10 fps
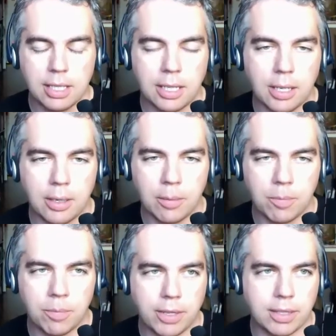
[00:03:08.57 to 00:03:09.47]

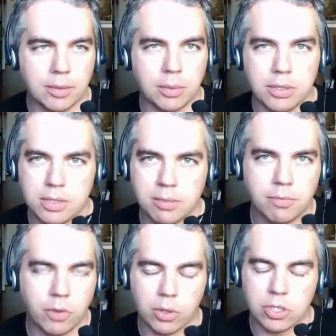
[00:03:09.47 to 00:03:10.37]
I think we used
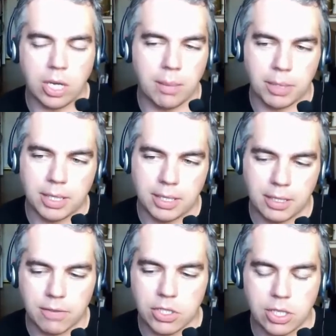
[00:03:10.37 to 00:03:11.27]
Photoshop and then
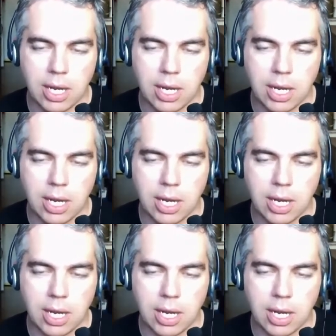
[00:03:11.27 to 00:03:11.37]
InVision